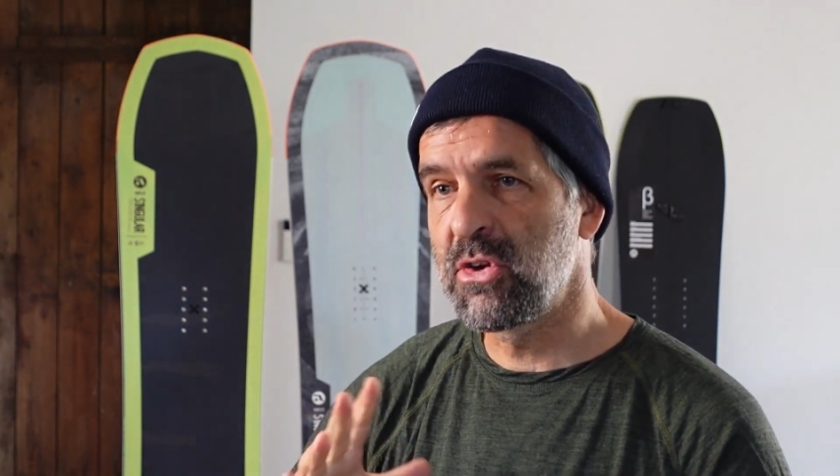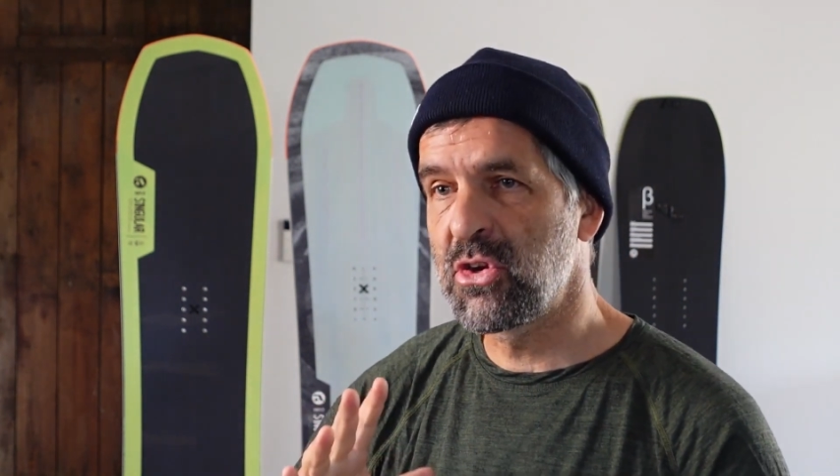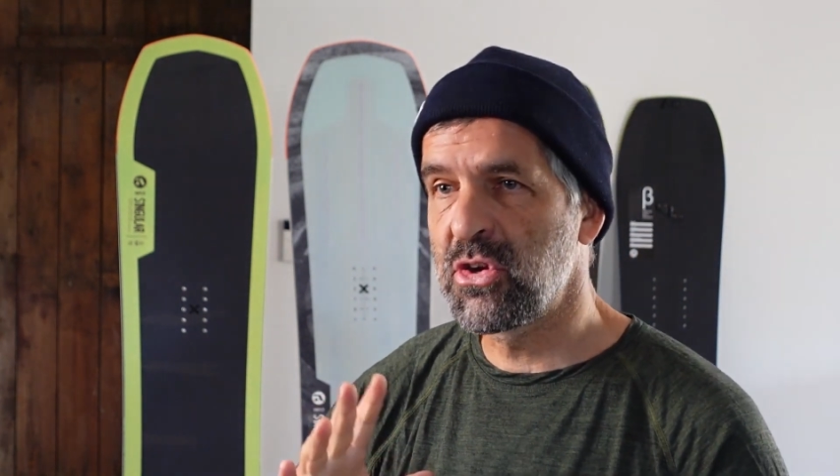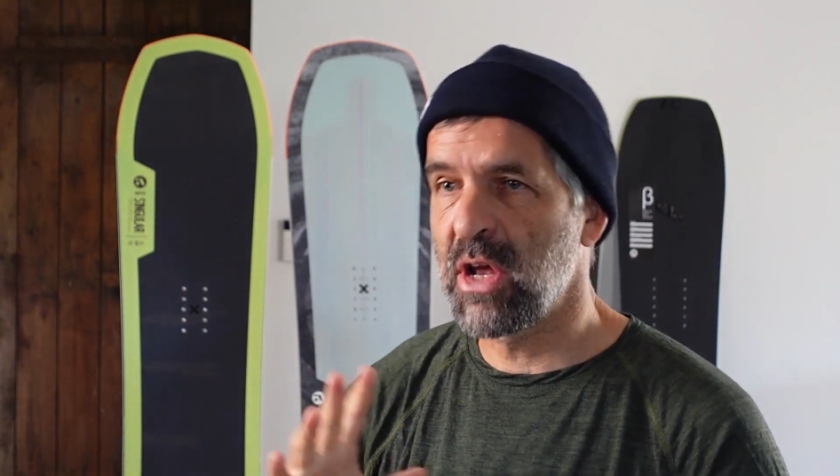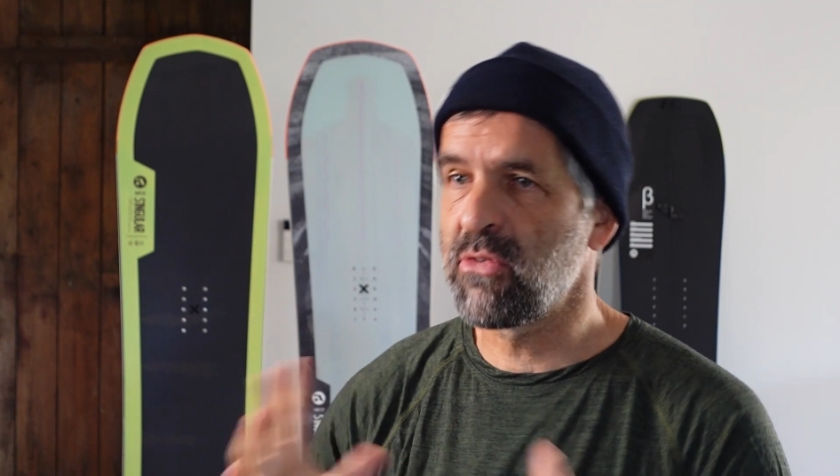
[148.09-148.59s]

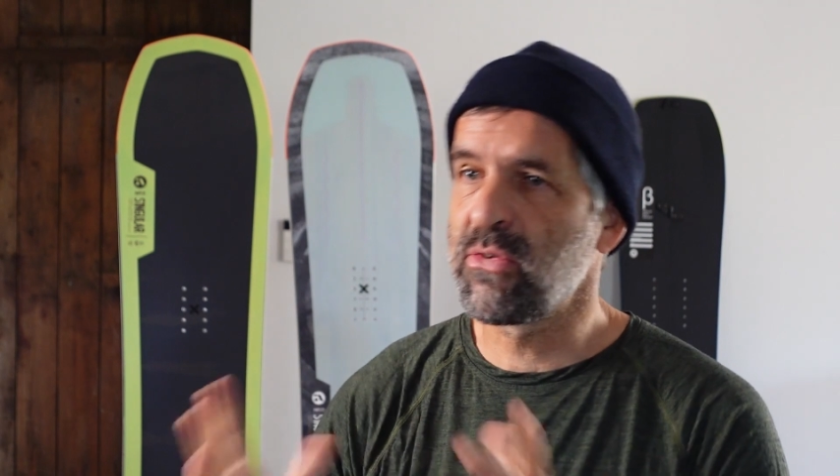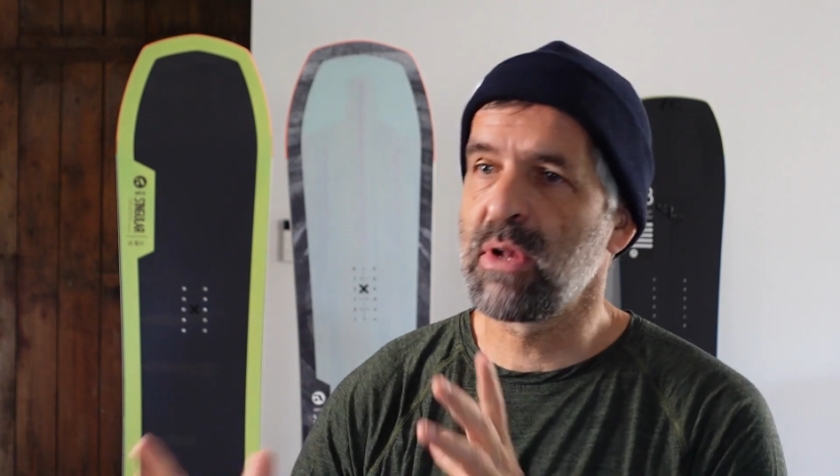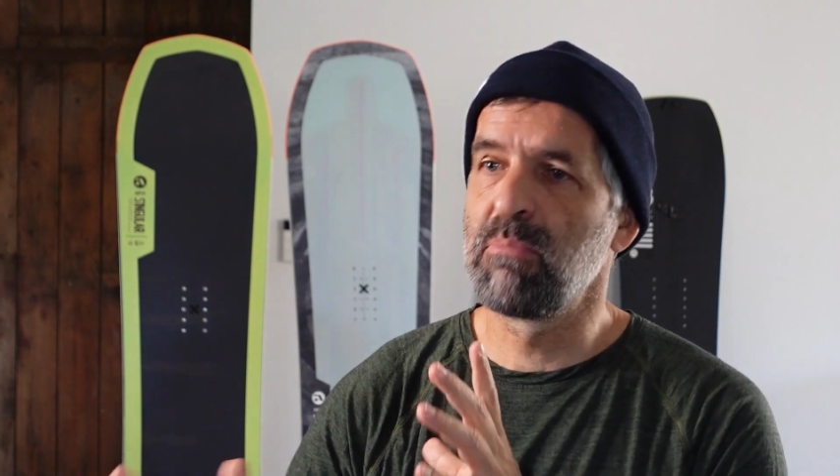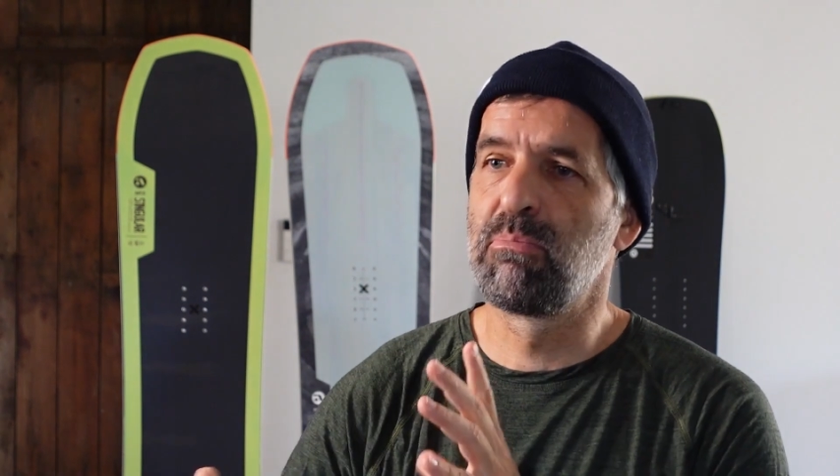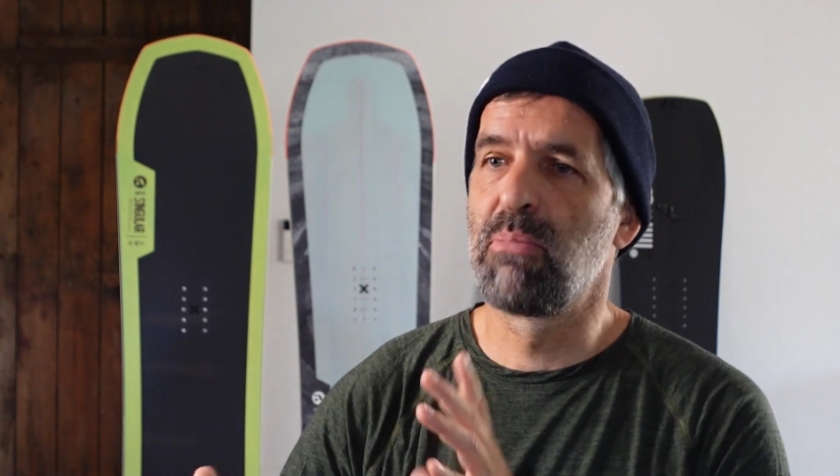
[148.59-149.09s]

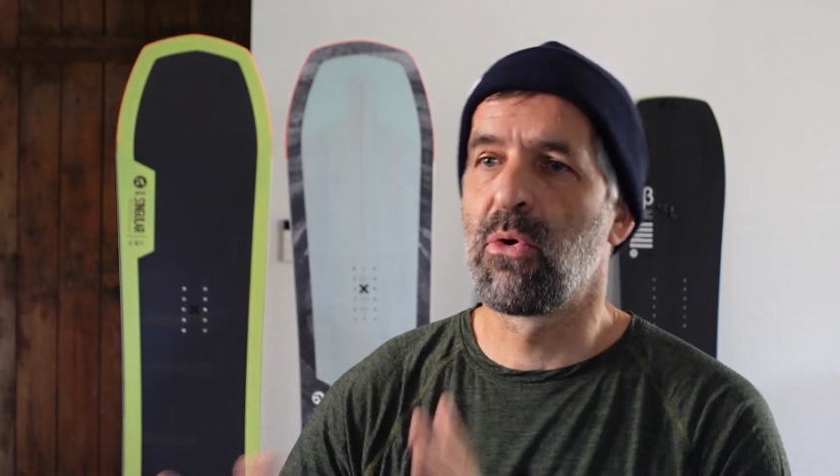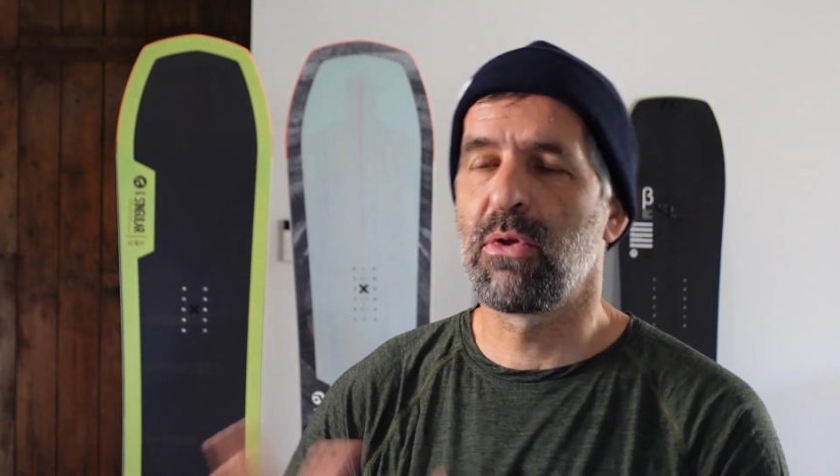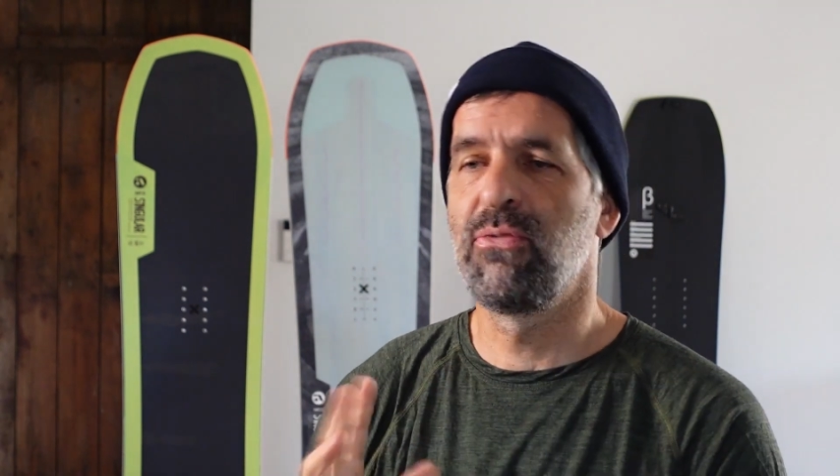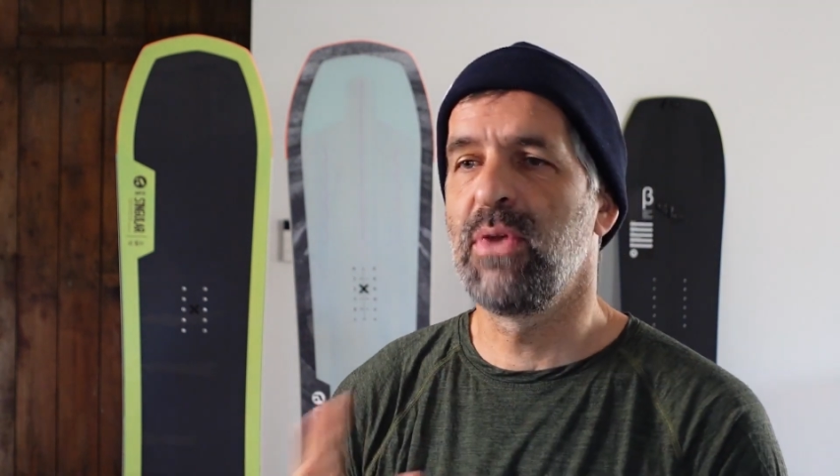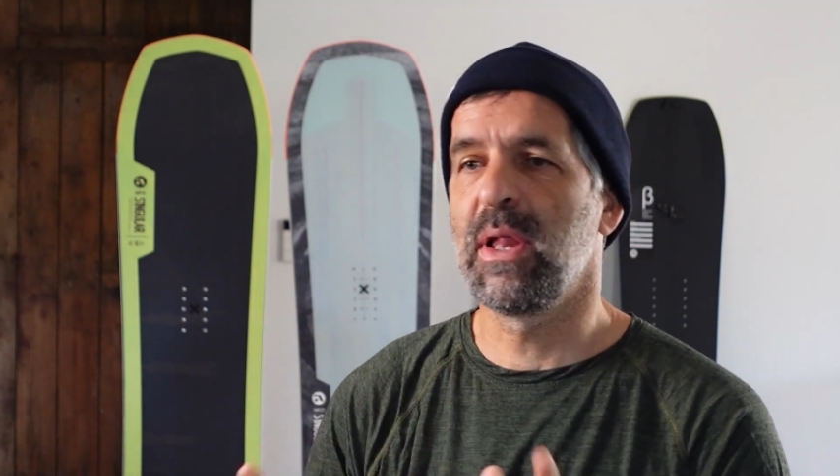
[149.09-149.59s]
general
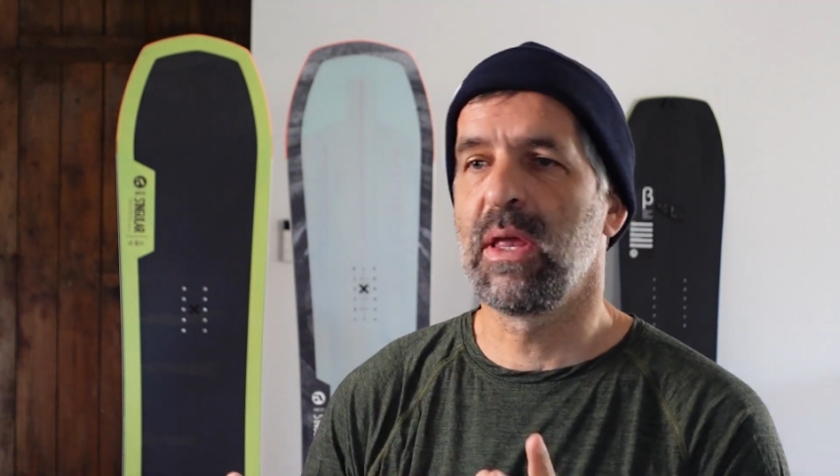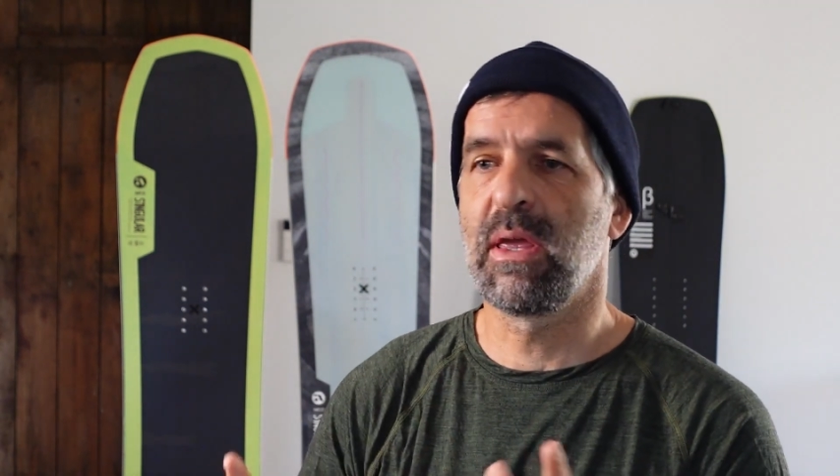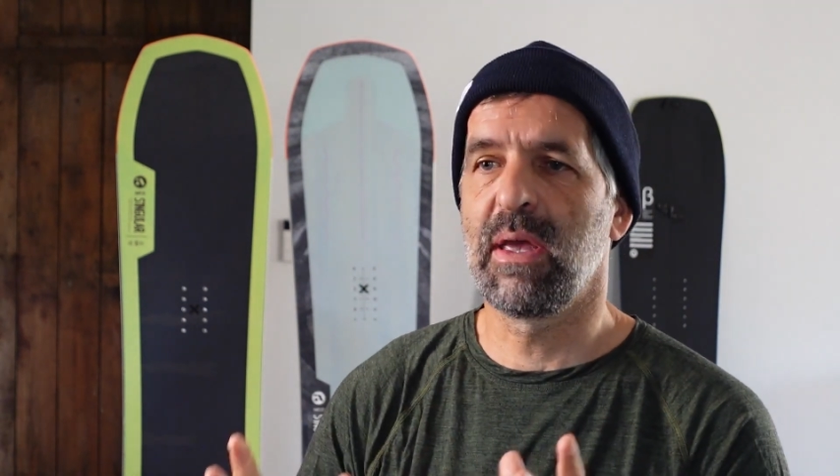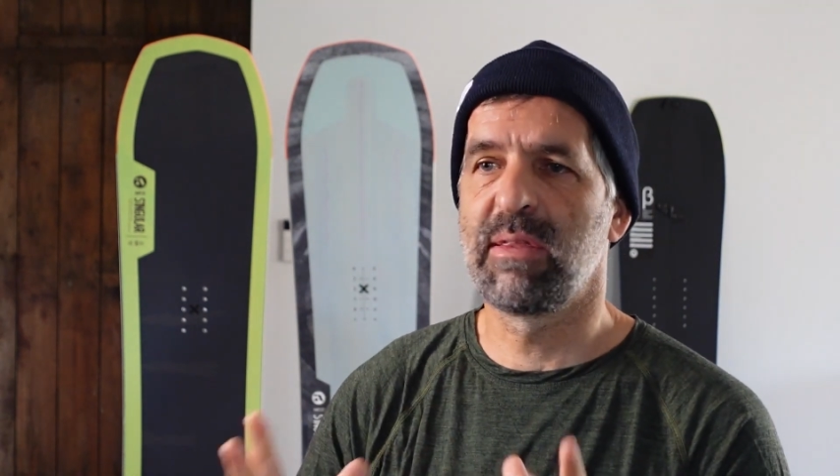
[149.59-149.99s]
board feeling.